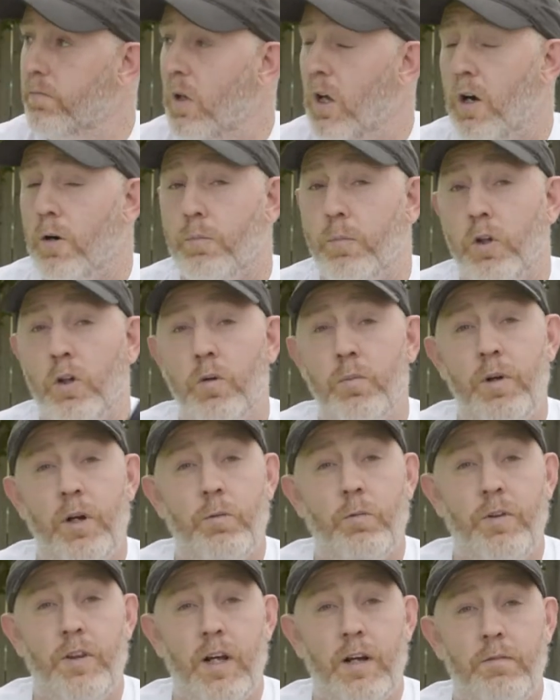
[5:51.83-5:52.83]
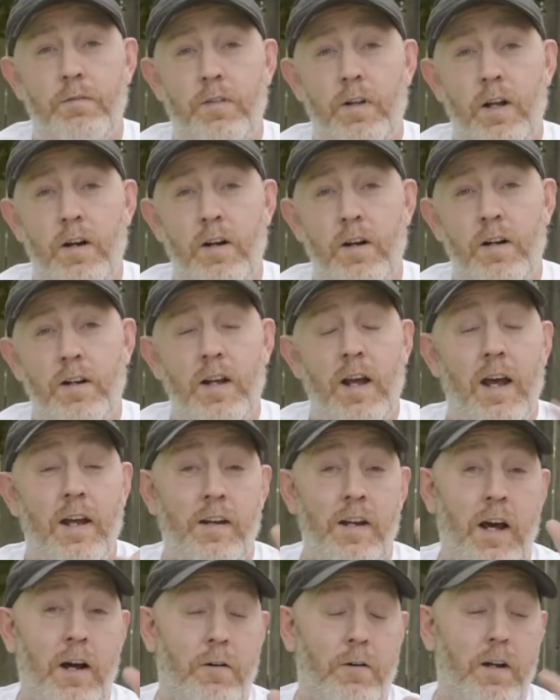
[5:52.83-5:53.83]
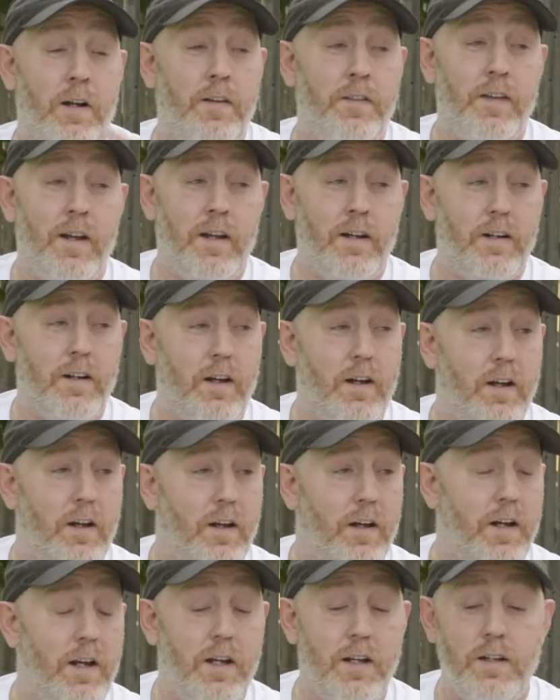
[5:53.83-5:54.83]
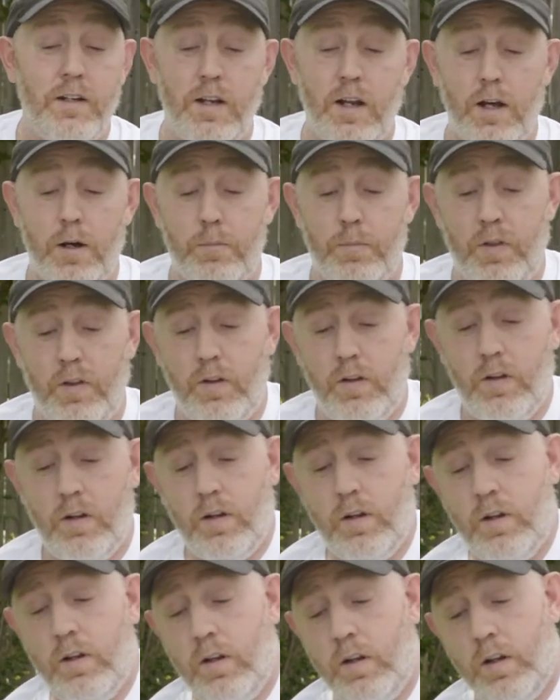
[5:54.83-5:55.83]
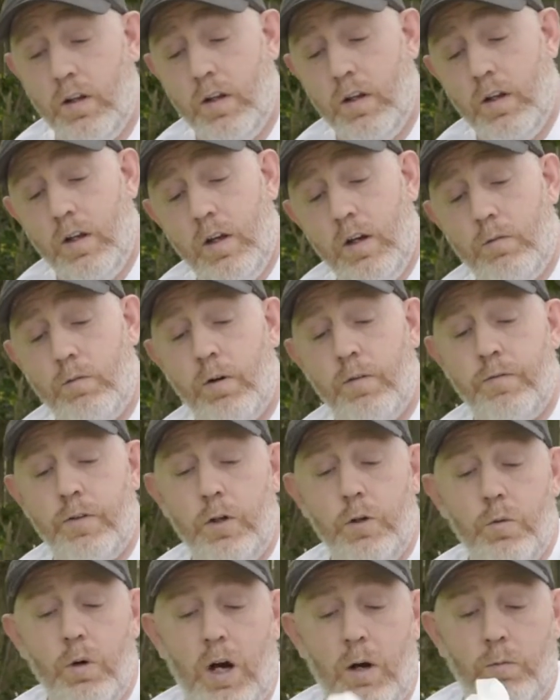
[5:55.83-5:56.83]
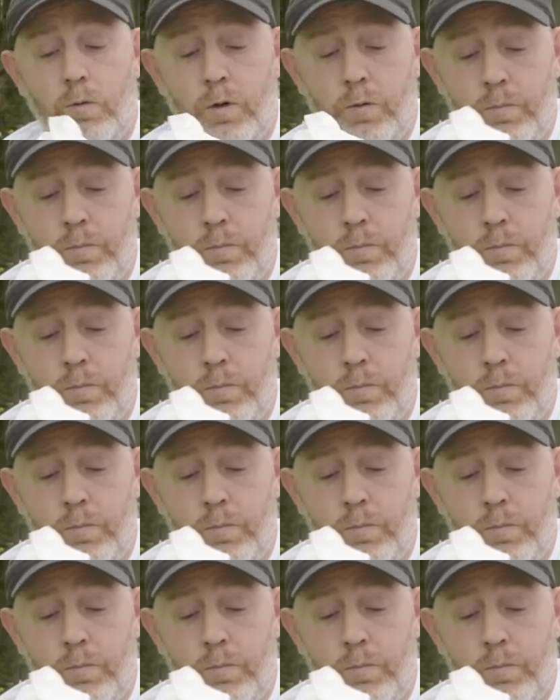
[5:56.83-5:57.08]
Help a little bit with that flaring. Now, in that in-depth review I will